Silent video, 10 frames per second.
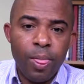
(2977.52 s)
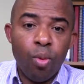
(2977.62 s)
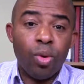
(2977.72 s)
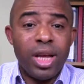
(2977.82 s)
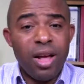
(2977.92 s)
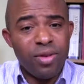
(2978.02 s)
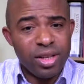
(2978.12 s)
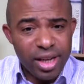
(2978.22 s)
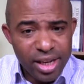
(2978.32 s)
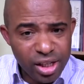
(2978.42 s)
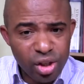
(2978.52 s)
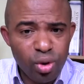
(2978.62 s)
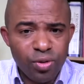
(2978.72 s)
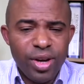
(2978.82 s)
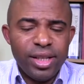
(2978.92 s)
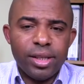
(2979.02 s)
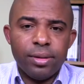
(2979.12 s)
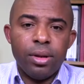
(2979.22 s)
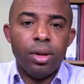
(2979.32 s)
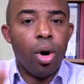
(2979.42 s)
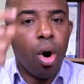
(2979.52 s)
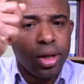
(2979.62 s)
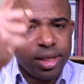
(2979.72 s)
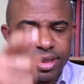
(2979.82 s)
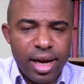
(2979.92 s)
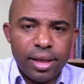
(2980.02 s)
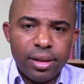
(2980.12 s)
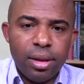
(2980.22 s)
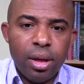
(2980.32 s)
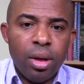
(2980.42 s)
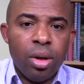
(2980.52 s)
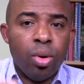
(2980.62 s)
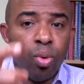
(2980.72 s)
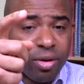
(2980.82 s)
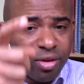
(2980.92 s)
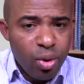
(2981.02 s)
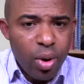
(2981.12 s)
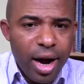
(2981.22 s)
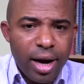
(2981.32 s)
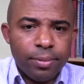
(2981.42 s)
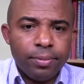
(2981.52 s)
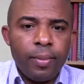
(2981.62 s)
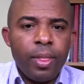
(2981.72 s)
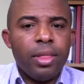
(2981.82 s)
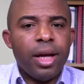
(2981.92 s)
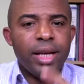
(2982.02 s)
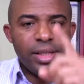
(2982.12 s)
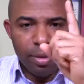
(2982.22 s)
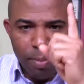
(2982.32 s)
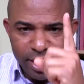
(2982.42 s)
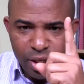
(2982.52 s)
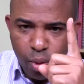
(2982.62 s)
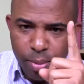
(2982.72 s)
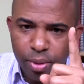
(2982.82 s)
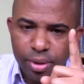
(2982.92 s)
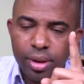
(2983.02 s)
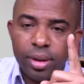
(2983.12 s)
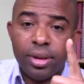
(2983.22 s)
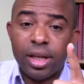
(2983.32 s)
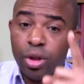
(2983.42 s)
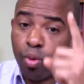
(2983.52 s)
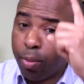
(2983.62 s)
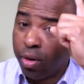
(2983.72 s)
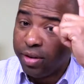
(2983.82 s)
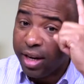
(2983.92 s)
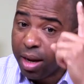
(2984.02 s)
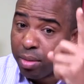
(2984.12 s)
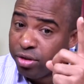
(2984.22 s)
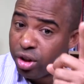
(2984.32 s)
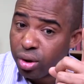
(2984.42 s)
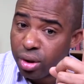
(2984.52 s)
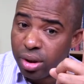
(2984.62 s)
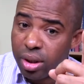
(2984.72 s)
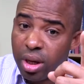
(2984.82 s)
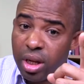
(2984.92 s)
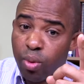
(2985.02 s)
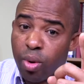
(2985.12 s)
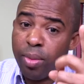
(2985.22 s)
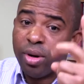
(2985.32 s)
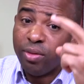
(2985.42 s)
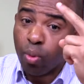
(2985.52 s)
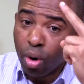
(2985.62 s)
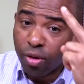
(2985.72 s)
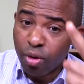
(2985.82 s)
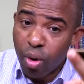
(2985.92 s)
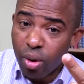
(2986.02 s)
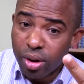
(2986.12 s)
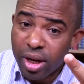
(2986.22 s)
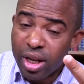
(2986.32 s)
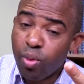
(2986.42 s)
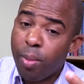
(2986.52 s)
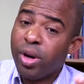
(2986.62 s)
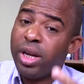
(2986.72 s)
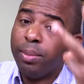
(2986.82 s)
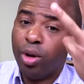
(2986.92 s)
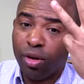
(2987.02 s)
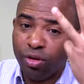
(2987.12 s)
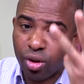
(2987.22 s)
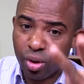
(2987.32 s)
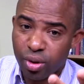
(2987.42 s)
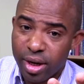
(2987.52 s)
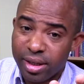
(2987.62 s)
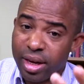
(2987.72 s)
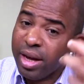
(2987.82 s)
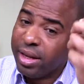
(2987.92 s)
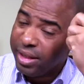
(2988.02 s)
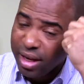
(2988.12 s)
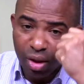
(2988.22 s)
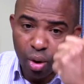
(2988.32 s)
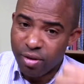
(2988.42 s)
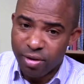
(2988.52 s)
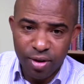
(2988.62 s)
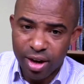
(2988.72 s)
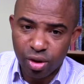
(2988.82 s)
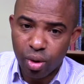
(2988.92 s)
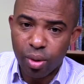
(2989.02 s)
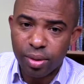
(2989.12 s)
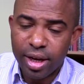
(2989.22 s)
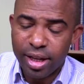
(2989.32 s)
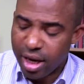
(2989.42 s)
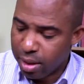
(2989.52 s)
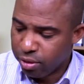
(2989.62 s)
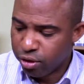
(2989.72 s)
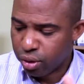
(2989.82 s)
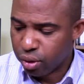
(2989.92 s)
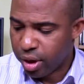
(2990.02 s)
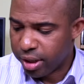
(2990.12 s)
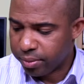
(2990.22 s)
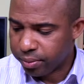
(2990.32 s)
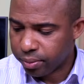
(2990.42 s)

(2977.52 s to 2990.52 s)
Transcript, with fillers: Whatever challenges you're facing, understand, whoever you are, that there's a mighty weapon. That is the weapon of the name of Jesus, the weapon of the word of God, the weapon in the blood of Jesus Christ. They never fail at all in the name of Jesus Christ.